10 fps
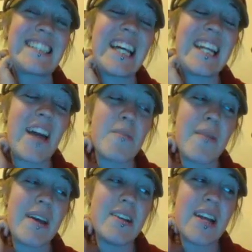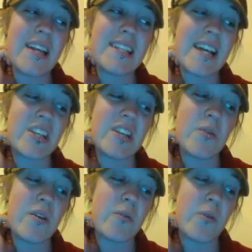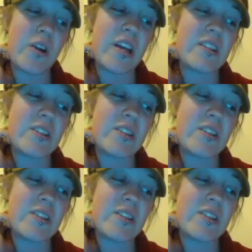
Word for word: And now that my internet is actually wor working,